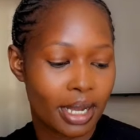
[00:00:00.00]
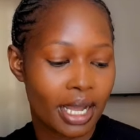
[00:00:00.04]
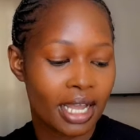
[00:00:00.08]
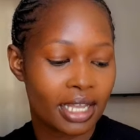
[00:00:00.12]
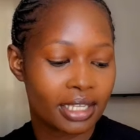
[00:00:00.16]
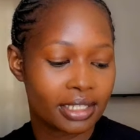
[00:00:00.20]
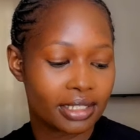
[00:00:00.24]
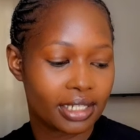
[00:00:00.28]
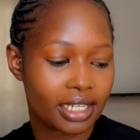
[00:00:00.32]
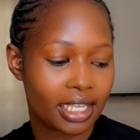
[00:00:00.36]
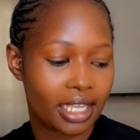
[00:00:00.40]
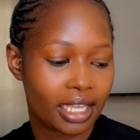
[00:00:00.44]

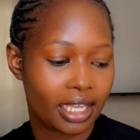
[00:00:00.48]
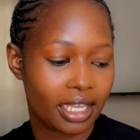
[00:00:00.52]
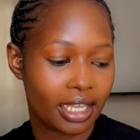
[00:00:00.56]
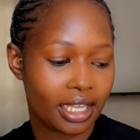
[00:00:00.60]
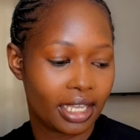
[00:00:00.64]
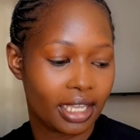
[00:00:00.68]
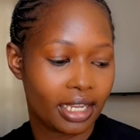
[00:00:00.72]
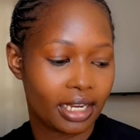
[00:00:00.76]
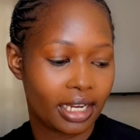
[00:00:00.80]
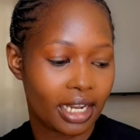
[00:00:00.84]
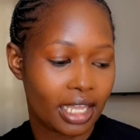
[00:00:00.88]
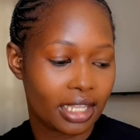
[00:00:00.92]
Bags,
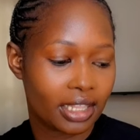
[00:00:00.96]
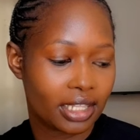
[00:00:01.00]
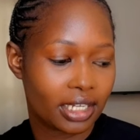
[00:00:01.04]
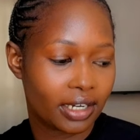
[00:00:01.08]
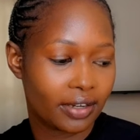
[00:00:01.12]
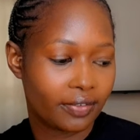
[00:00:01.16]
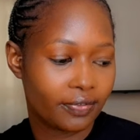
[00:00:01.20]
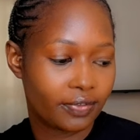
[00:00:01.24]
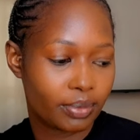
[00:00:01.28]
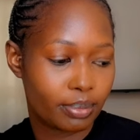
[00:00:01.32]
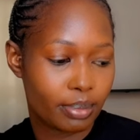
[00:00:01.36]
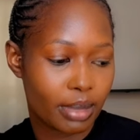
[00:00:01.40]
and I
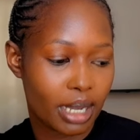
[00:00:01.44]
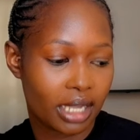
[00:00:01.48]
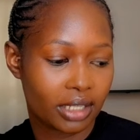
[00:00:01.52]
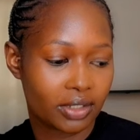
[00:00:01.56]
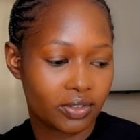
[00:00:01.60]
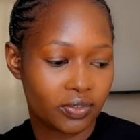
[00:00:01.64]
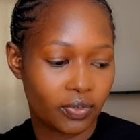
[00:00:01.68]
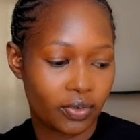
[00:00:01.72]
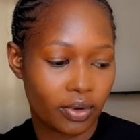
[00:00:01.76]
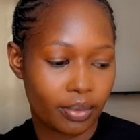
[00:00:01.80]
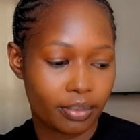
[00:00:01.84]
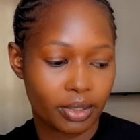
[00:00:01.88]
thrift
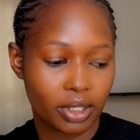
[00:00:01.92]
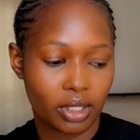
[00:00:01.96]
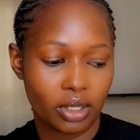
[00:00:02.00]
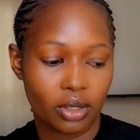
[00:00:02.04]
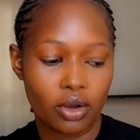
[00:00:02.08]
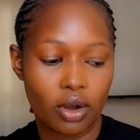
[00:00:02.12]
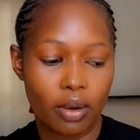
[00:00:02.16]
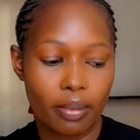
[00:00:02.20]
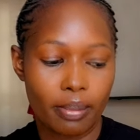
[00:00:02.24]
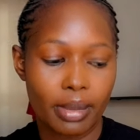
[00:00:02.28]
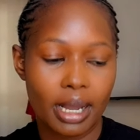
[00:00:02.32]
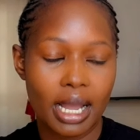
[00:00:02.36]
bags from
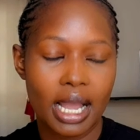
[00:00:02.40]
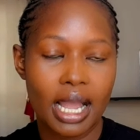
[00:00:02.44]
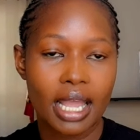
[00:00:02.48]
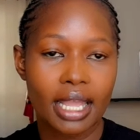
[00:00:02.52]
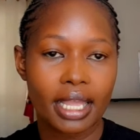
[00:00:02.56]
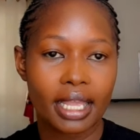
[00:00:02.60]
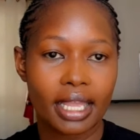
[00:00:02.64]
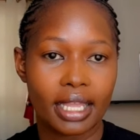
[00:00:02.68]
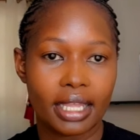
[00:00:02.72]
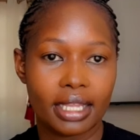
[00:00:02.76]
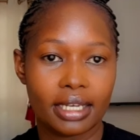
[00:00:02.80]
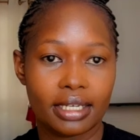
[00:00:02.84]

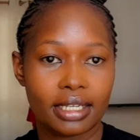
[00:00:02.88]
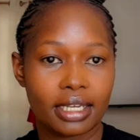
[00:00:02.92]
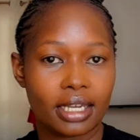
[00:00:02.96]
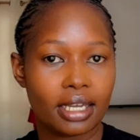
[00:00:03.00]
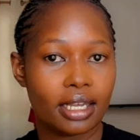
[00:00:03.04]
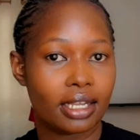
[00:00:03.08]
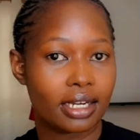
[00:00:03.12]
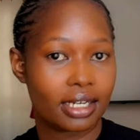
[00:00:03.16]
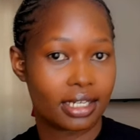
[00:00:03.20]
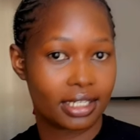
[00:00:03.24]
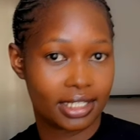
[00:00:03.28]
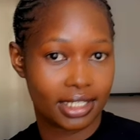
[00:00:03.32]
Gikomba and
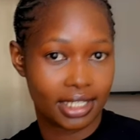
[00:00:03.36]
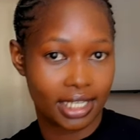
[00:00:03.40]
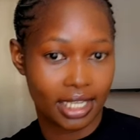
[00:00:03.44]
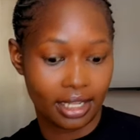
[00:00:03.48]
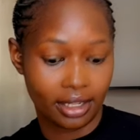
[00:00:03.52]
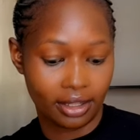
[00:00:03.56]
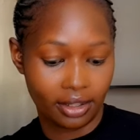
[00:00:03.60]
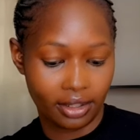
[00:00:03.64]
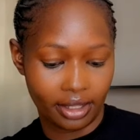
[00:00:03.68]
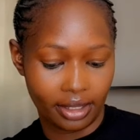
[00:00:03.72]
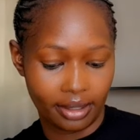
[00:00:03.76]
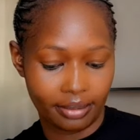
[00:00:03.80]

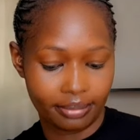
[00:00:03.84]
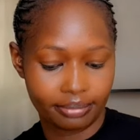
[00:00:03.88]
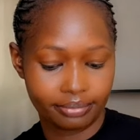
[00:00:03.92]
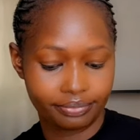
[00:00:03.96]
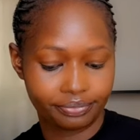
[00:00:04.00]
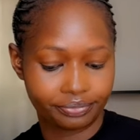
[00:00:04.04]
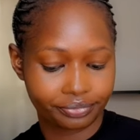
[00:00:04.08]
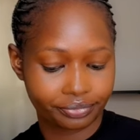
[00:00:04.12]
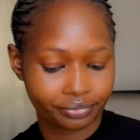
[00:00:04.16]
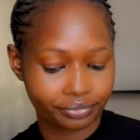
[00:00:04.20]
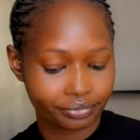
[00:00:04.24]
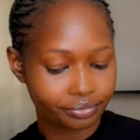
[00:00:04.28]
resell them.
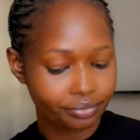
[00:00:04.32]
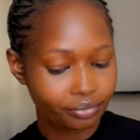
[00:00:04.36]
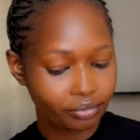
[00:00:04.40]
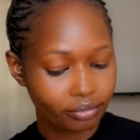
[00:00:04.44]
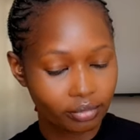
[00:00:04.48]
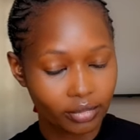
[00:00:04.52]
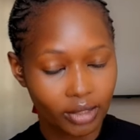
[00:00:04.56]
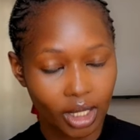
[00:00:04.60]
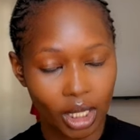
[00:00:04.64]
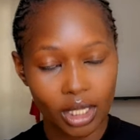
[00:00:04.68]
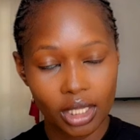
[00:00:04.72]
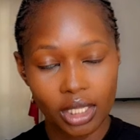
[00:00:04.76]

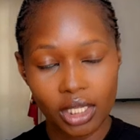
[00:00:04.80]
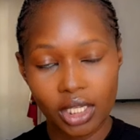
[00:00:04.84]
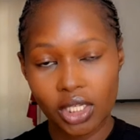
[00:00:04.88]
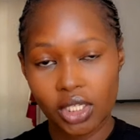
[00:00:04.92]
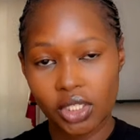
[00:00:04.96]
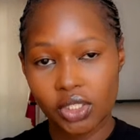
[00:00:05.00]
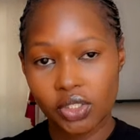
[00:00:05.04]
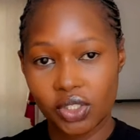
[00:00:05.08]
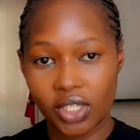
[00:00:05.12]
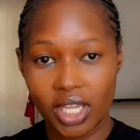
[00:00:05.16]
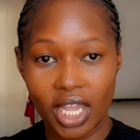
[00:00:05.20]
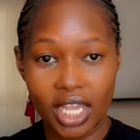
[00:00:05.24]

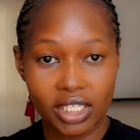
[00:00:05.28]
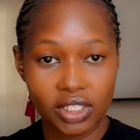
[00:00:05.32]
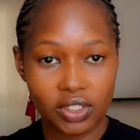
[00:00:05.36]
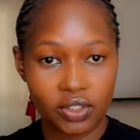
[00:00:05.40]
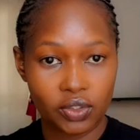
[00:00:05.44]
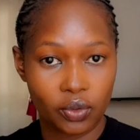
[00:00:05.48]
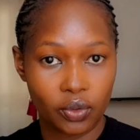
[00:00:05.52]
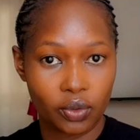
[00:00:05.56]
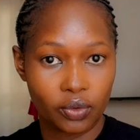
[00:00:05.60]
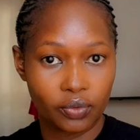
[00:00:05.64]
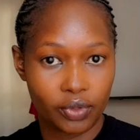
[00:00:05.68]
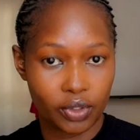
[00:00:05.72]
So yeah,
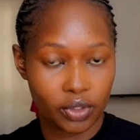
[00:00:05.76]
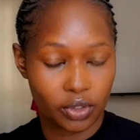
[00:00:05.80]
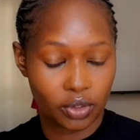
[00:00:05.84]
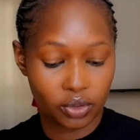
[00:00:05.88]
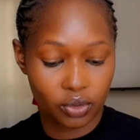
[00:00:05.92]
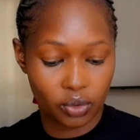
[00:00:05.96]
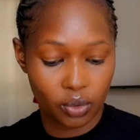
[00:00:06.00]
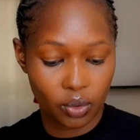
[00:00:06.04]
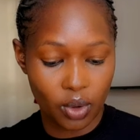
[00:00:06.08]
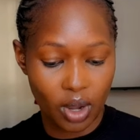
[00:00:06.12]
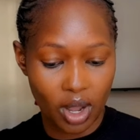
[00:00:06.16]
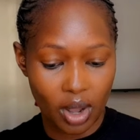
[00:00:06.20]
so for
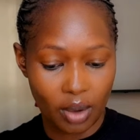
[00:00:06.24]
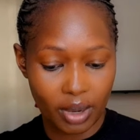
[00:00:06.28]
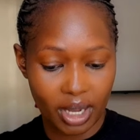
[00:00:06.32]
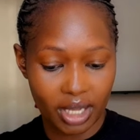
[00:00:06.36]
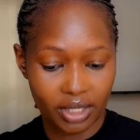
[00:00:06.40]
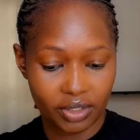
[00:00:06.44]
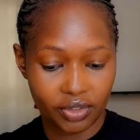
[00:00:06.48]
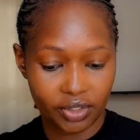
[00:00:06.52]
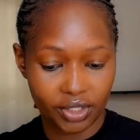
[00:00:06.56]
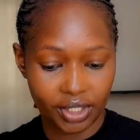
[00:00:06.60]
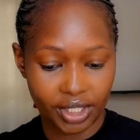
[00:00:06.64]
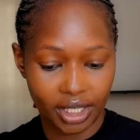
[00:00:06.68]
those who are
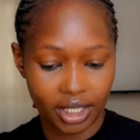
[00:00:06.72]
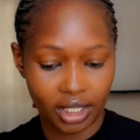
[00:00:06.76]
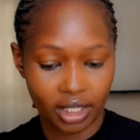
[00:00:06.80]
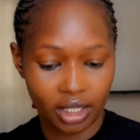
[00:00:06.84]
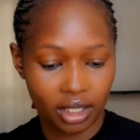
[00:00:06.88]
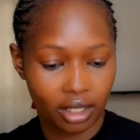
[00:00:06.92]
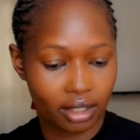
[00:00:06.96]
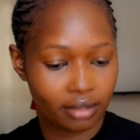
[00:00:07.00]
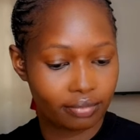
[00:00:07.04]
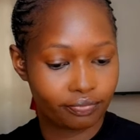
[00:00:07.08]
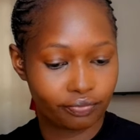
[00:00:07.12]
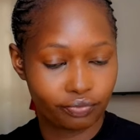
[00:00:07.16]

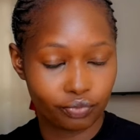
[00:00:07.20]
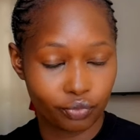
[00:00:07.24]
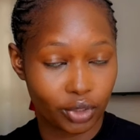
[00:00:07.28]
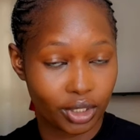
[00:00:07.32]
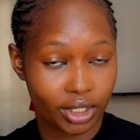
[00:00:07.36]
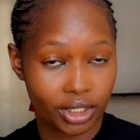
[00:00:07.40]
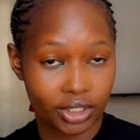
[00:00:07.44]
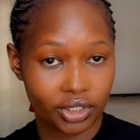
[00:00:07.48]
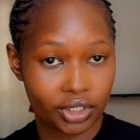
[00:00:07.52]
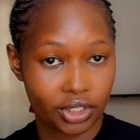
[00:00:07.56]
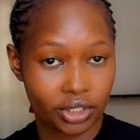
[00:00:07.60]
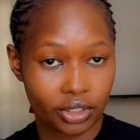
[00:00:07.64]
wondering,
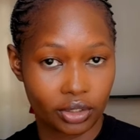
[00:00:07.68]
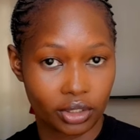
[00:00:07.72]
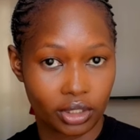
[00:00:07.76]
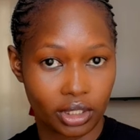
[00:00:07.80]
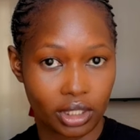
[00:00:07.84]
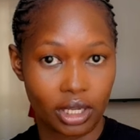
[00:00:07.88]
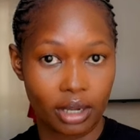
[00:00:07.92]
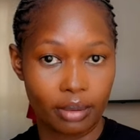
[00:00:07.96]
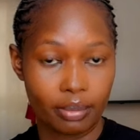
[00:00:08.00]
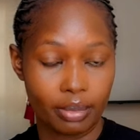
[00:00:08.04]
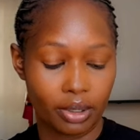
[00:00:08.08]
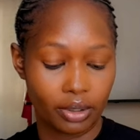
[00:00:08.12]
what is she
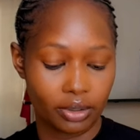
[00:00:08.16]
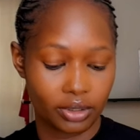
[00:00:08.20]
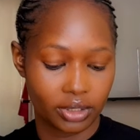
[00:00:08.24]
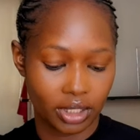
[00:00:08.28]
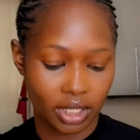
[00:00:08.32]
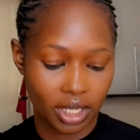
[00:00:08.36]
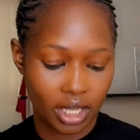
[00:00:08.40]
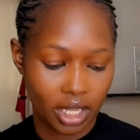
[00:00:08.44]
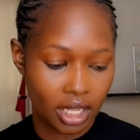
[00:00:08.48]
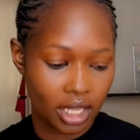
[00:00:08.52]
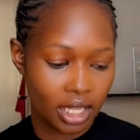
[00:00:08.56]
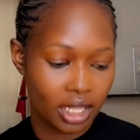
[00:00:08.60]
talking about?
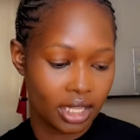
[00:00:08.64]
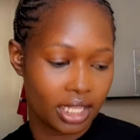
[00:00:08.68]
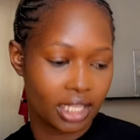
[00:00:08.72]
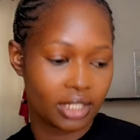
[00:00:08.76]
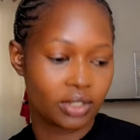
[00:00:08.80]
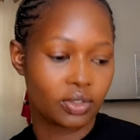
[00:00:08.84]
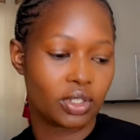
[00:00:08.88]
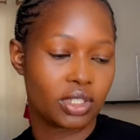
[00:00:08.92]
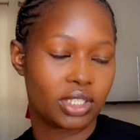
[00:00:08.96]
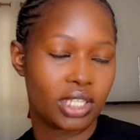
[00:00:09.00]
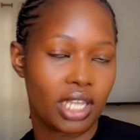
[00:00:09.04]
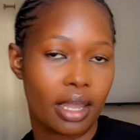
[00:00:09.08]

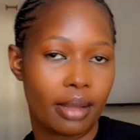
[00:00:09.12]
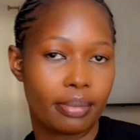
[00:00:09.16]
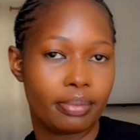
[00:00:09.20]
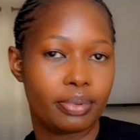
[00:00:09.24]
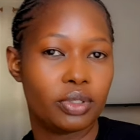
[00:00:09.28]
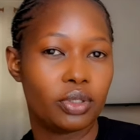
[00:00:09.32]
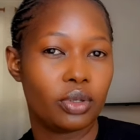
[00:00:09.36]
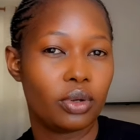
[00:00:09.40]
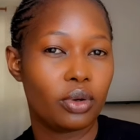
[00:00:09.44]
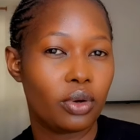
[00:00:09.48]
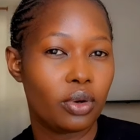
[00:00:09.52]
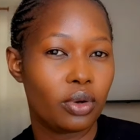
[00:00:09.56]
That's what's
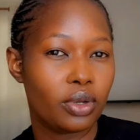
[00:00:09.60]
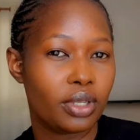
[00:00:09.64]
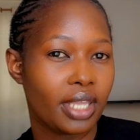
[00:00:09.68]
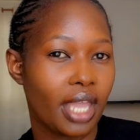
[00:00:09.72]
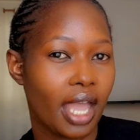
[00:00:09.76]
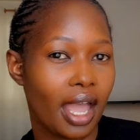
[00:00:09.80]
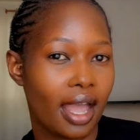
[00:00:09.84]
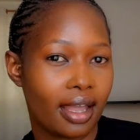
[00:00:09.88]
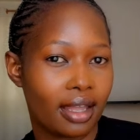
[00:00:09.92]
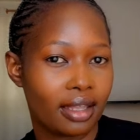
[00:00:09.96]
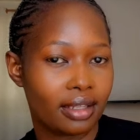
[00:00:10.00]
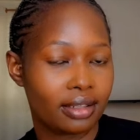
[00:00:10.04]
up. So
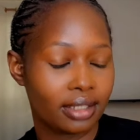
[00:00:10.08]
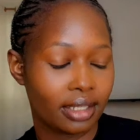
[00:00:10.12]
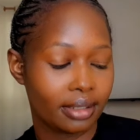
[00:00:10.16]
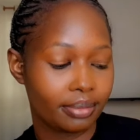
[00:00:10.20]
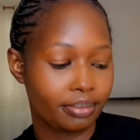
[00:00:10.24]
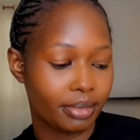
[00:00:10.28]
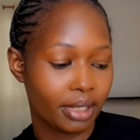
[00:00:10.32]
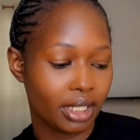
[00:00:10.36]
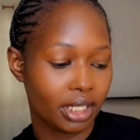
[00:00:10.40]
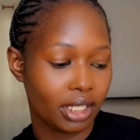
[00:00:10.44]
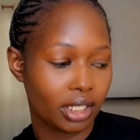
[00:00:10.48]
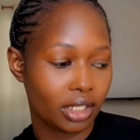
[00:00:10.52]
yeah,
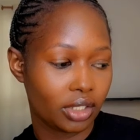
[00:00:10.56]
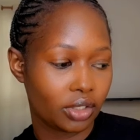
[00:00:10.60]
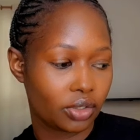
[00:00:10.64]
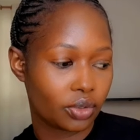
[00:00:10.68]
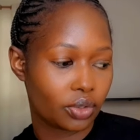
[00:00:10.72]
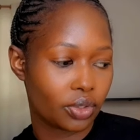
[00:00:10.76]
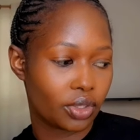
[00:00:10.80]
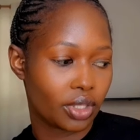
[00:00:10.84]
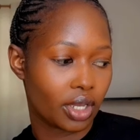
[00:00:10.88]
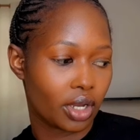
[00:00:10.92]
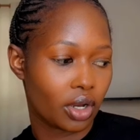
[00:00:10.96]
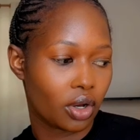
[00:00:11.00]
let me
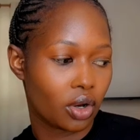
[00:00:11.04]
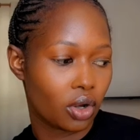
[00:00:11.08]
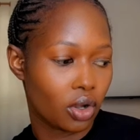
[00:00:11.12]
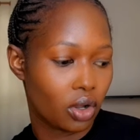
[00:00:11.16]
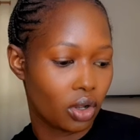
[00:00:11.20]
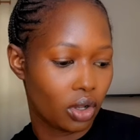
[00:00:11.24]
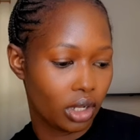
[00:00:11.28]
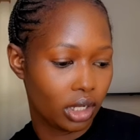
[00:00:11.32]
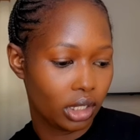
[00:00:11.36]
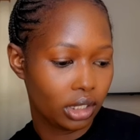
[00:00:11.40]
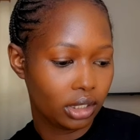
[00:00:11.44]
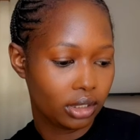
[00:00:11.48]
do the
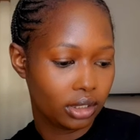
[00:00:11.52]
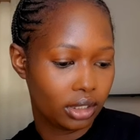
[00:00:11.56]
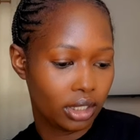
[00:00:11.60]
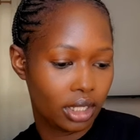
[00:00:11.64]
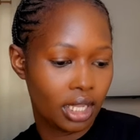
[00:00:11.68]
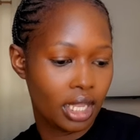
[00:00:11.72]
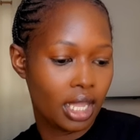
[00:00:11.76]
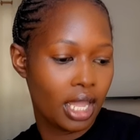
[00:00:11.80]
haul.